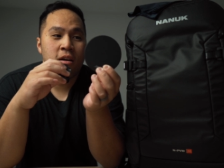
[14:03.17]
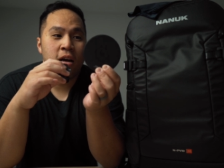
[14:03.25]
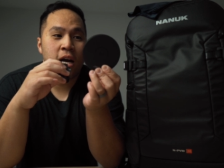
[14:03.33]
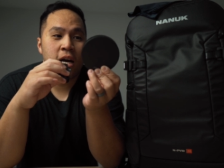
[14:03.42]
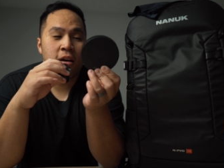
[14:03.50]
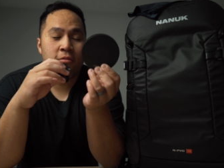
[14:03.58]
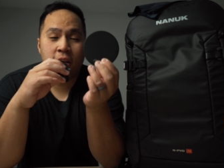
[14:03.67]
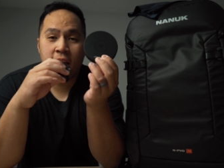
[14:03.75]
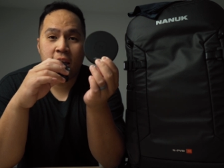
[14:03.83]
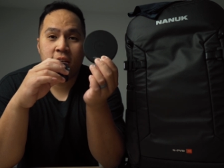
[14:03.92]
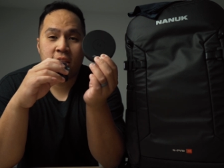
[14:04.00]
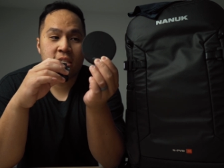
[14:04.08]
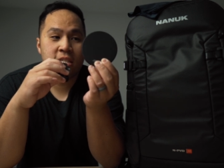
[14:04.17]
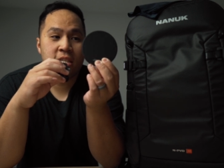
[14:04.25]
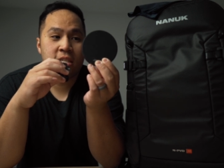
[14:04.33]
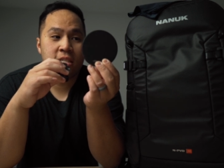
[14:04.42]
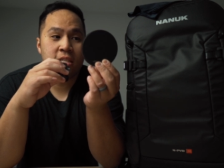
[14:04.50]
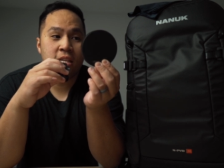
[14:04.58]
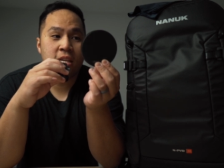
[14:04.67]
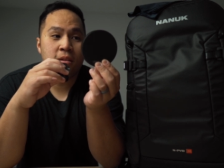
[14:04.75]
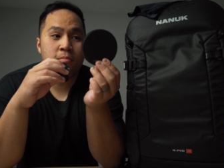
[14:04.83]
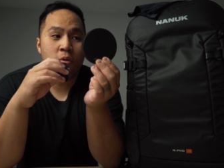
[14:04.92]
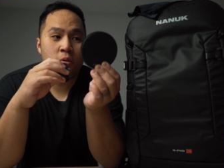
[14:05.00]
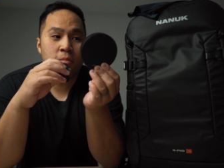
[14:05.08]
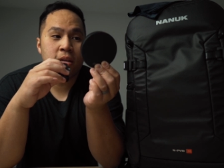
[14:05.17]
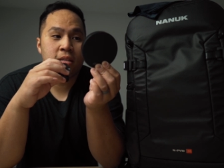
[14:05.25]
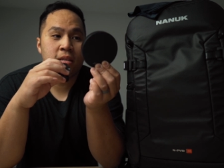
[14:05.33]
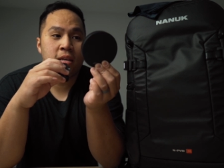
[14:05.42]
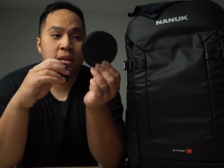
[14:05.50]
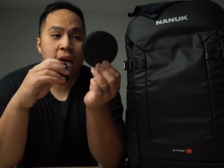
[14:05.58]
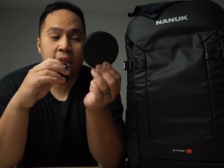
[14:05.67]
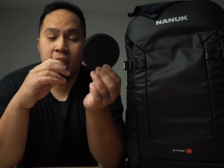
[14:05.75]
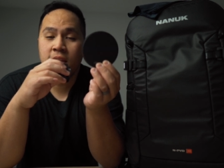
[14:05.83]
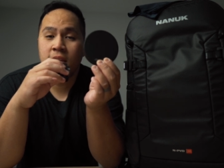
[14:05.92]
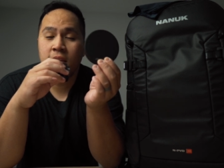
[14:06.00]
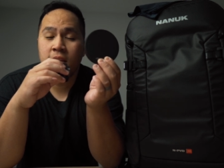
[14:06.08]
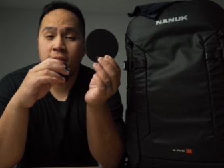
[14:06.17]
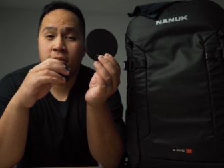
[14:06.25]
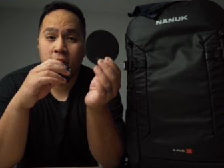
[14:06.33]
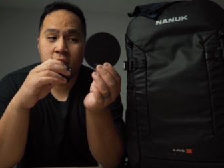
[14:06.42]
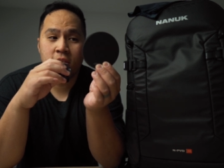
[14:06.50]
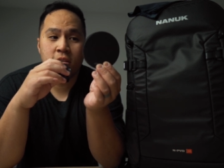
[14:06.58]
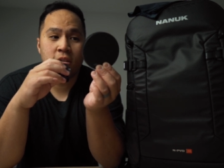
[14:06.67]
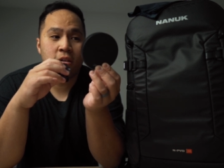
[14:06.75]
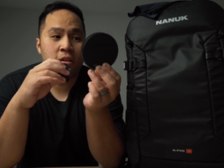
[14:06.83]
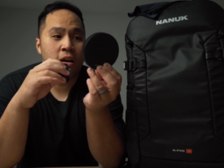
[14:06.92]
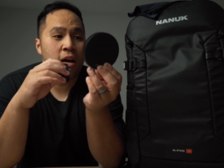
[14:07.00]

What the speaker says: Right now, this is the Moment ND filter,